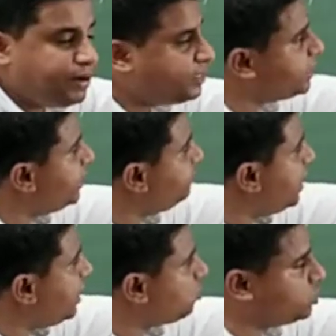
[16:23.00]
is sending the
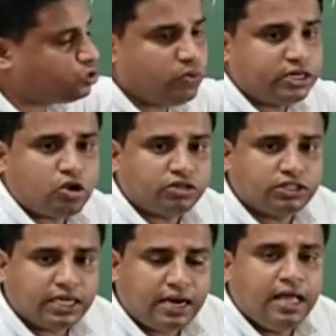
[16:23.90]
electrons towards
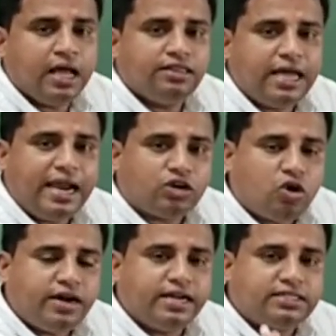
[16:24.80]
oxygen. The
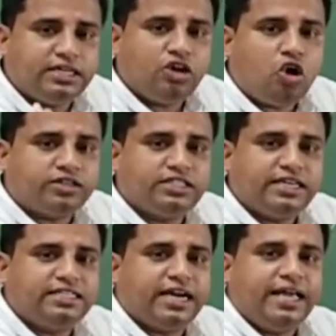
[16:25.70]
electron density on oxygen
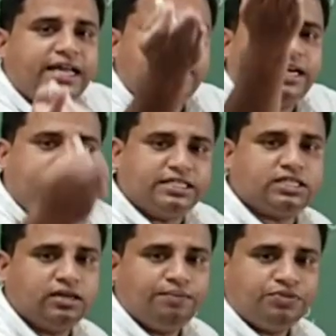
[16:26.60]
is getting
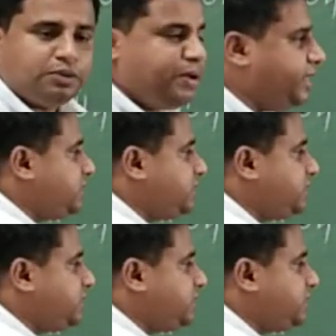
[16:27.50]
increased. That means